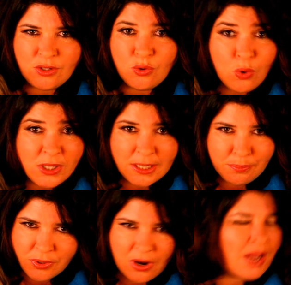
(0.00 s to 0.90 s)

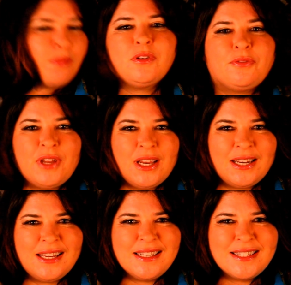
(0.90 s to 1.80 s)
naughty primal
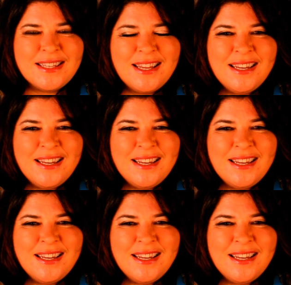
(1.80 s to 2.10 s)
feelings.